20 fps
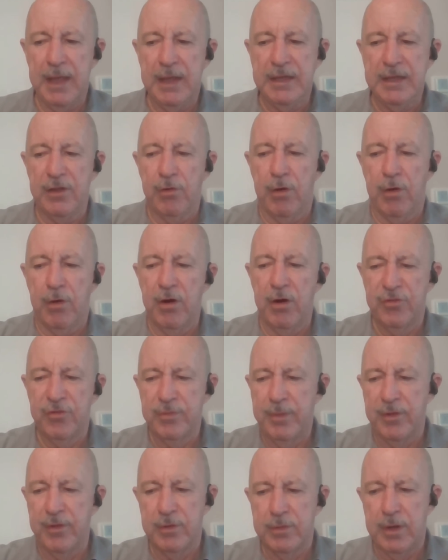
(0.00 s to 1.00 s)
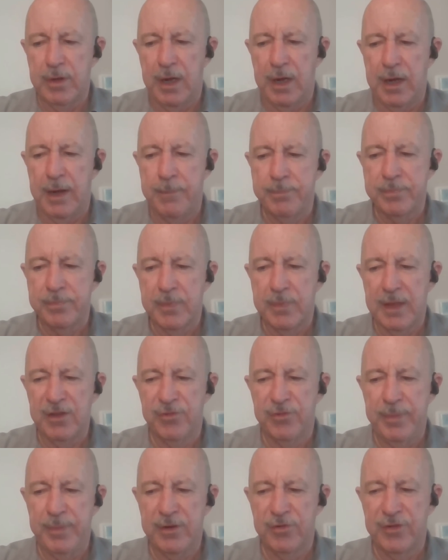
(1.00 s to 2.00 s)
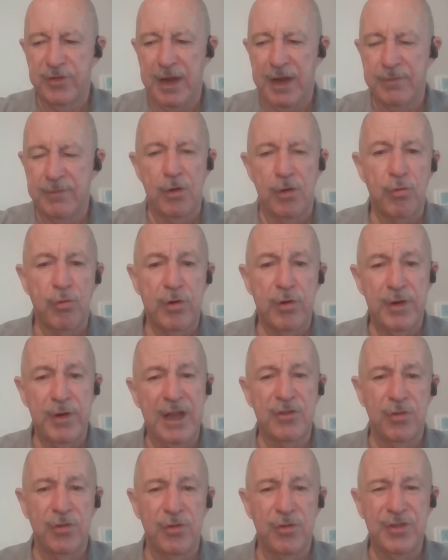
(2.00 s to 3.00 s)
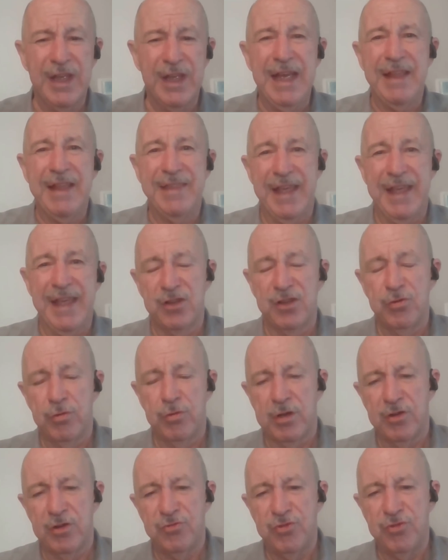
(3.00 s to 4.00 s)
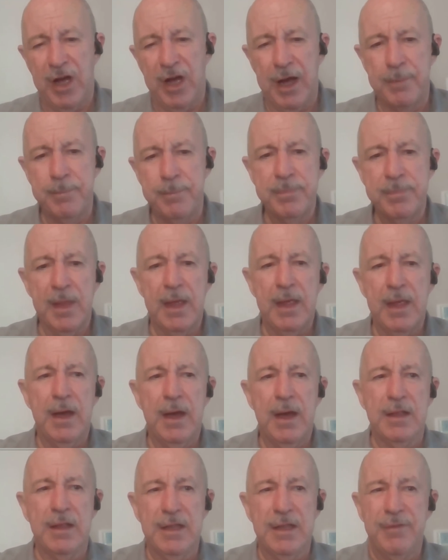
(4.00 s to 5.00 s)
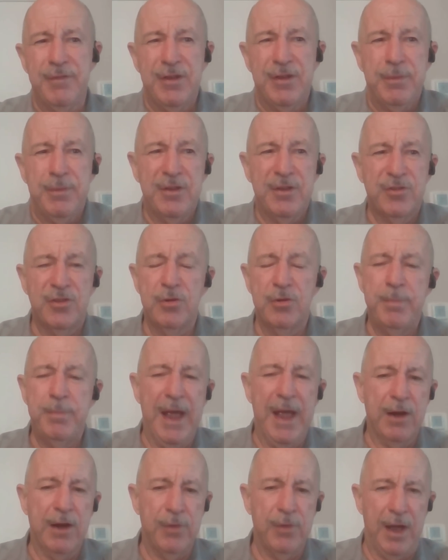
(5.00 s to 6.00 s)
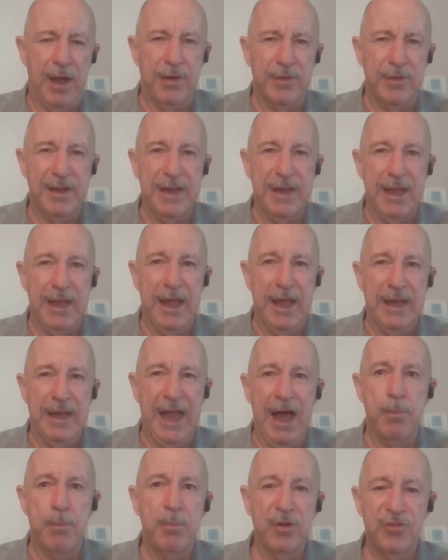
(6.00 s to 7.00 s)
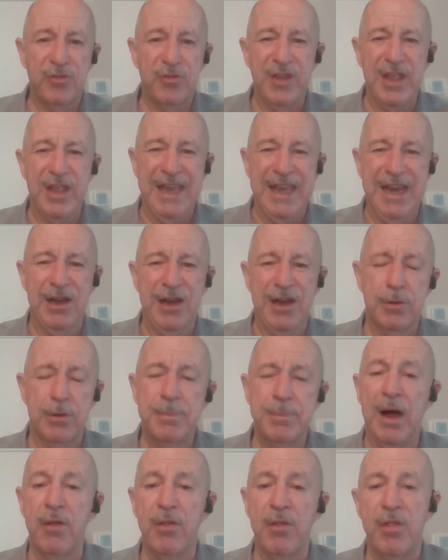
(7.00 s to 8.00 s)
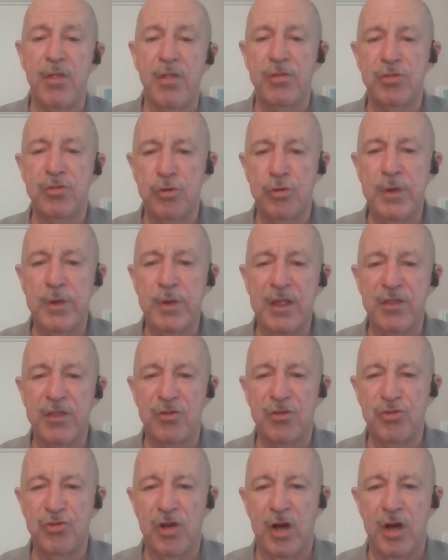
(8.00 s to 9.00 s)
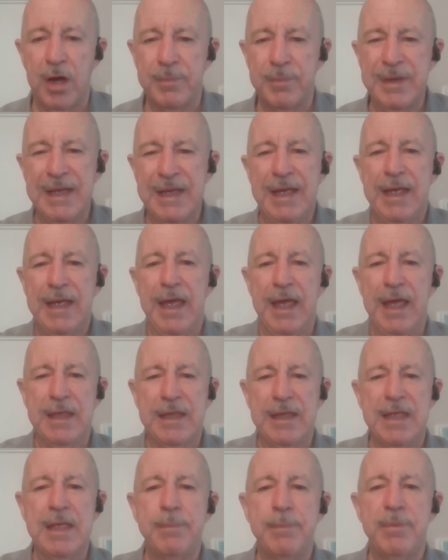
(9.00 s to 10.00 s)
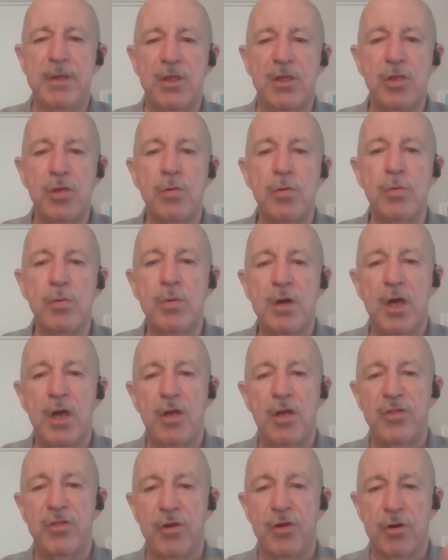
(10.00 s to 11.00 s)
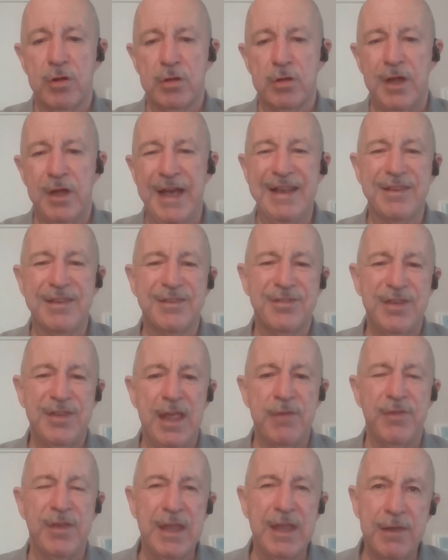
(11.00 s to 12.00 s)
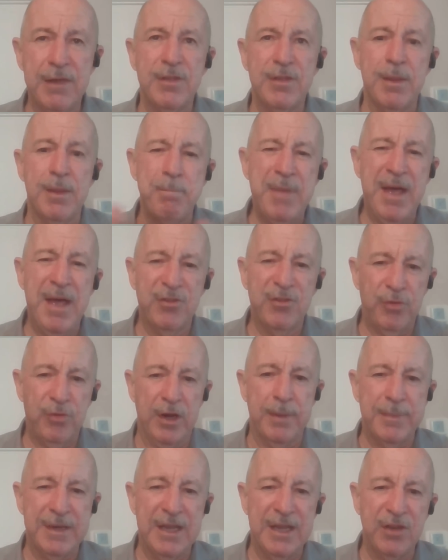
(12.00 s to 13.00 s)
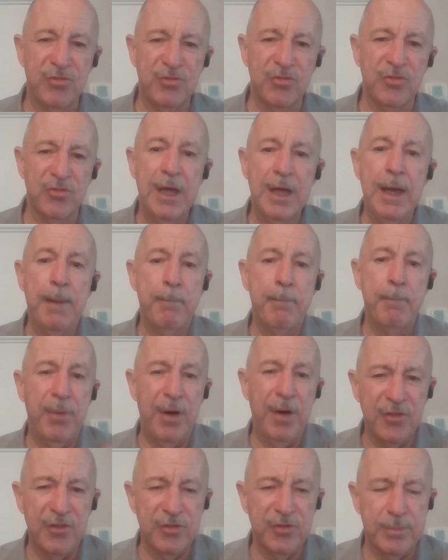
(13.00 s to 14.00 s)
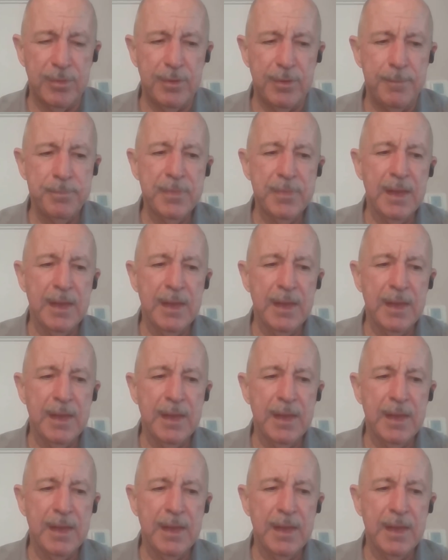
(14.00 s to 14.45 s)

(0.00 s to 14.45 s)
Now, there are some other inspectors that have lower credentials that can do a good job. A lot of it depends on their background and how much they care about doing their job and keeping you, their client, safe and giving the best recommendations possible.